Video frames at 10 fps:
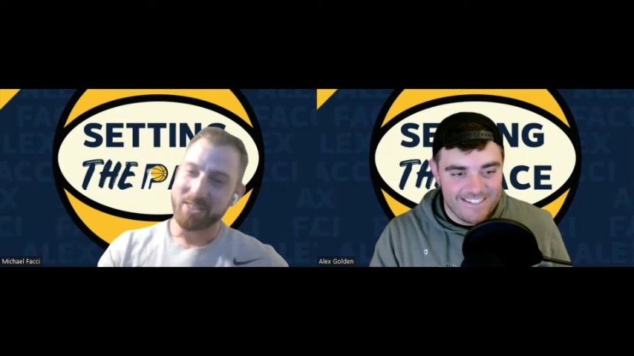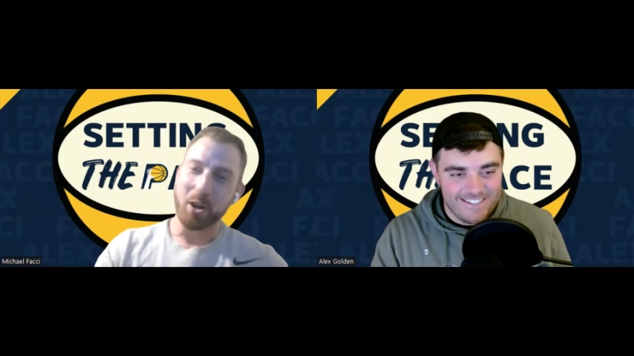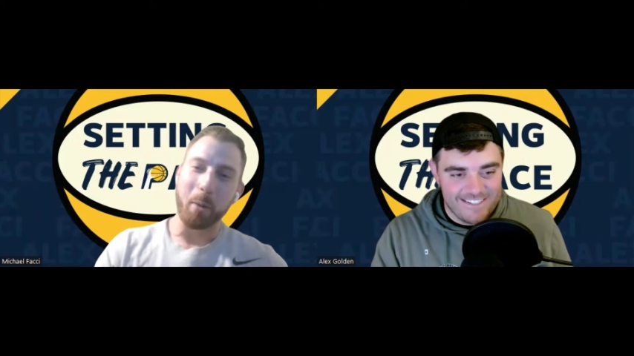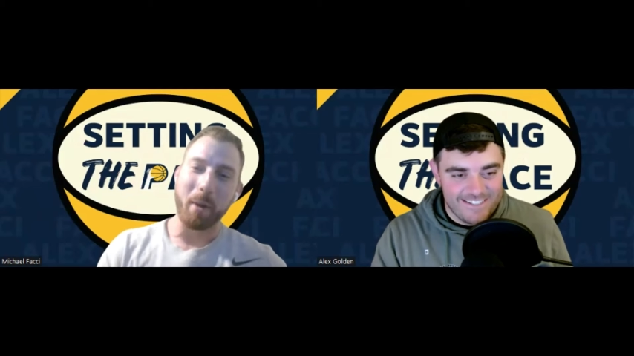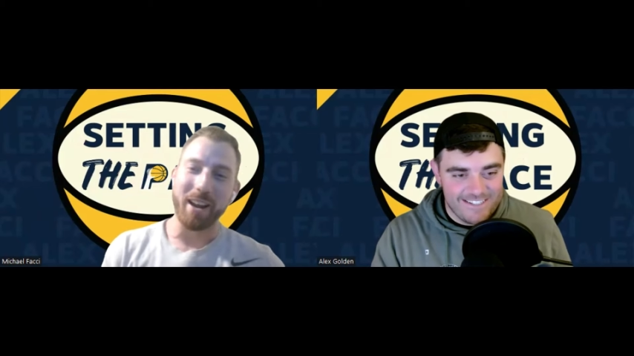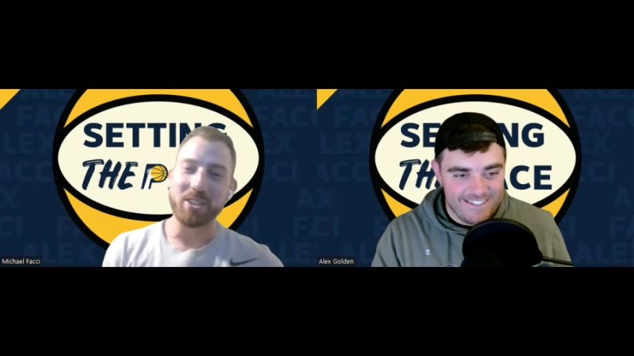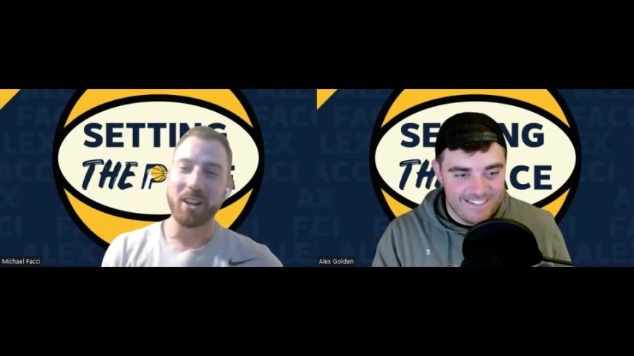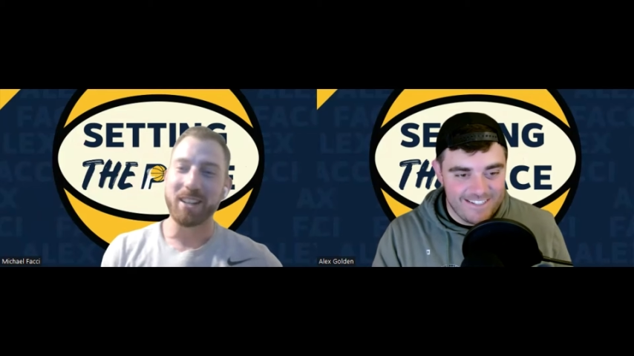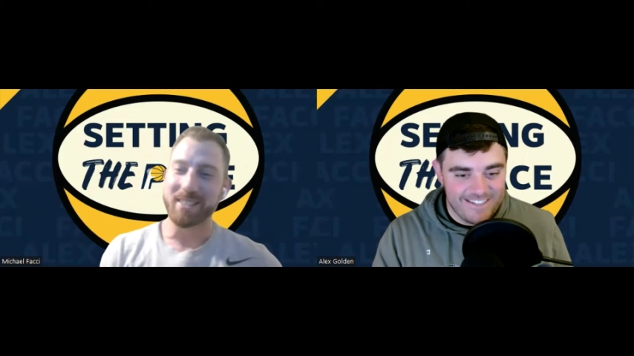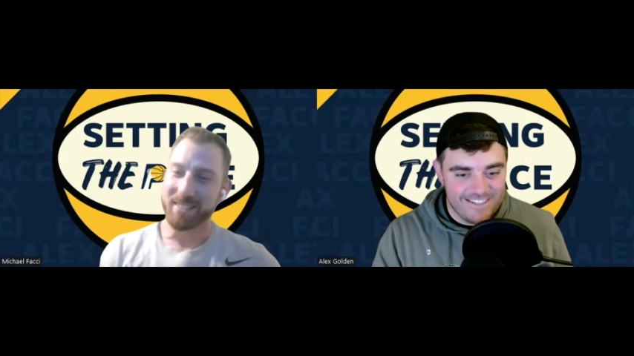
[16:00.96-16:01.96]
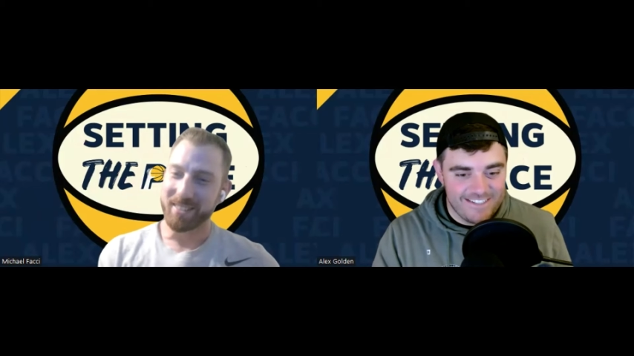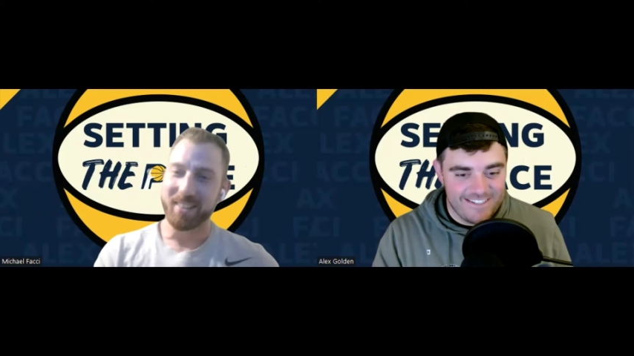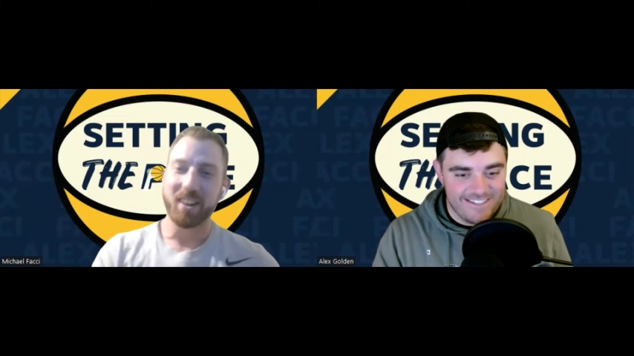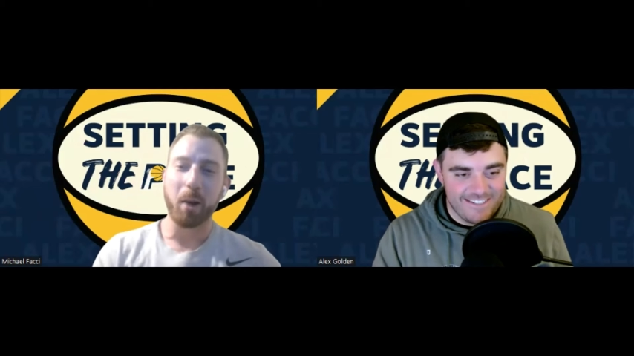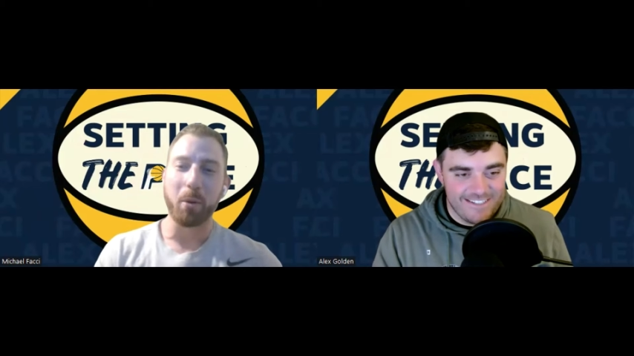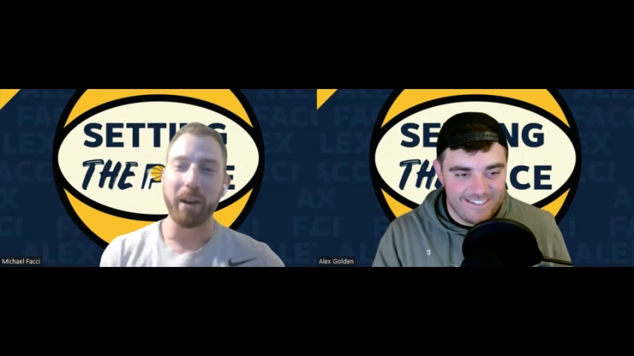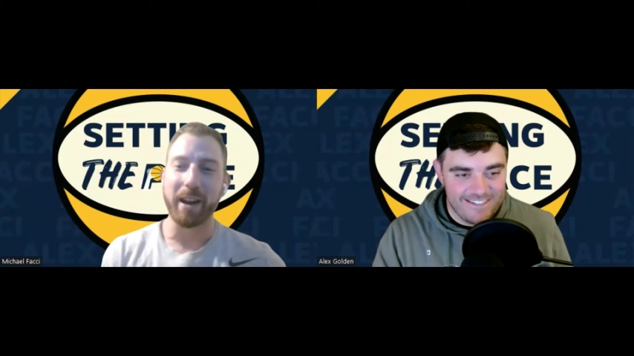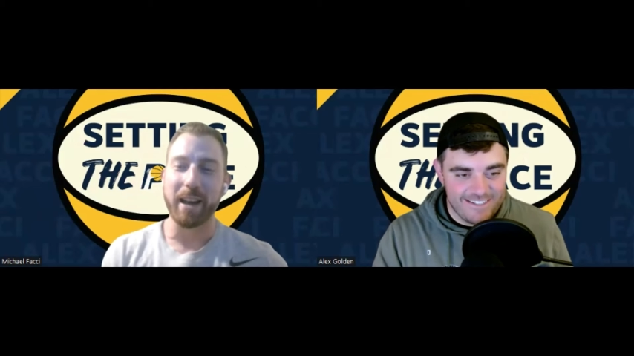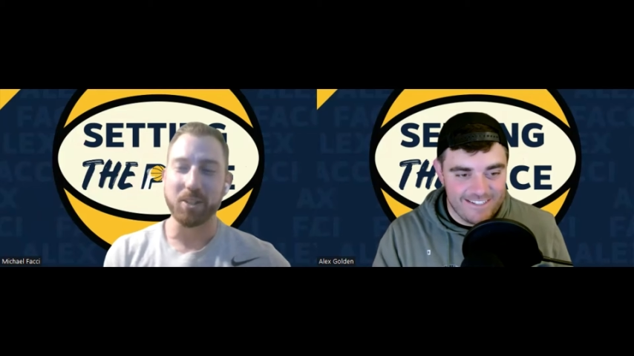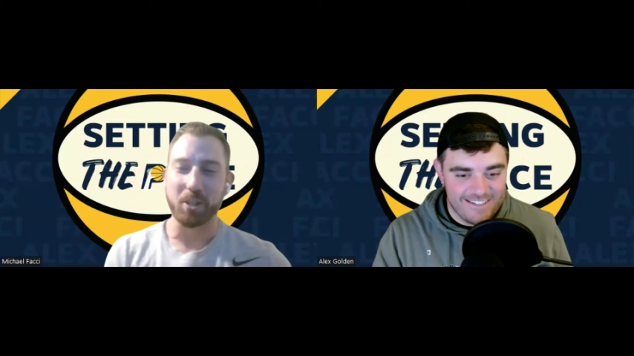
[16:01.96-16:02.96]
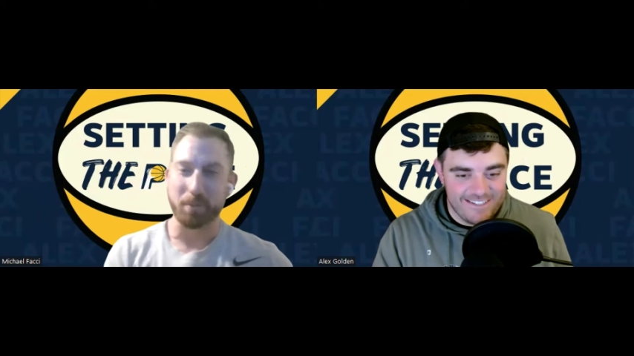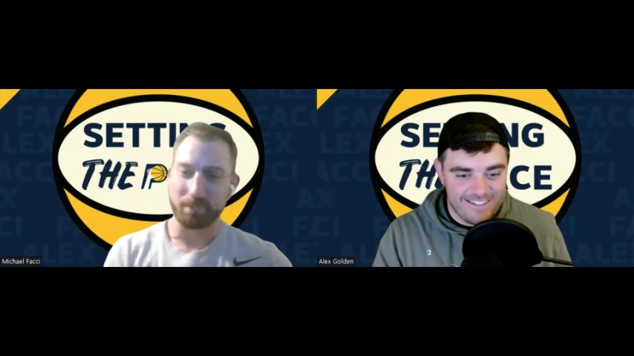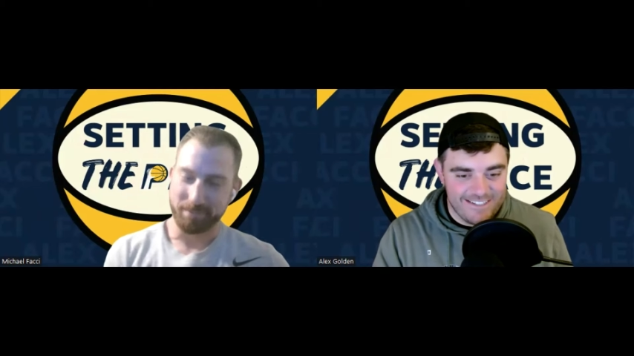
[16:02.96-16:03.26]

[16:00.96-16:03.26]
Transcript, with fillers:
Speaker 1: Jeremiah Johnson coming right at you.